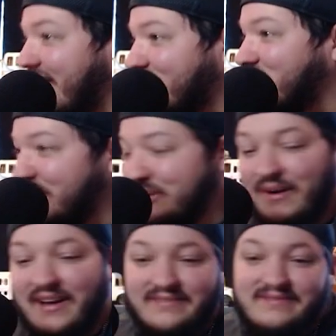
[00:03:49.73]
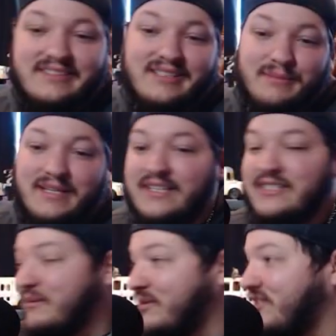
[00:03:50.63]
I'll tell you what. Because they
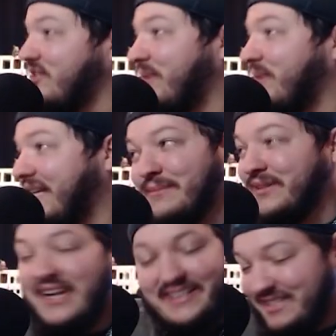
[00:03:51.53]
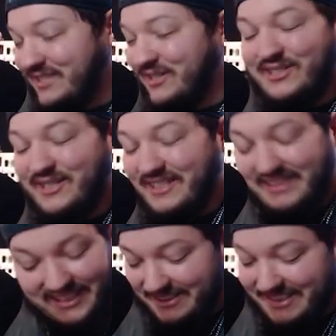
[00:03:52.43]
were so weak and pathetic, it took
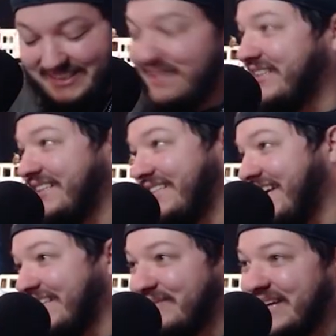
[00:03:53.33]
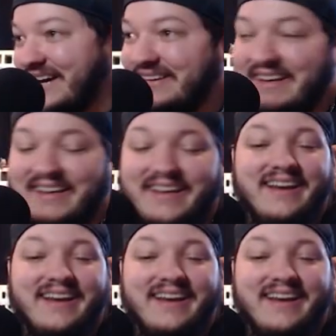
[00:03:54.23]
literally nothing to take them down.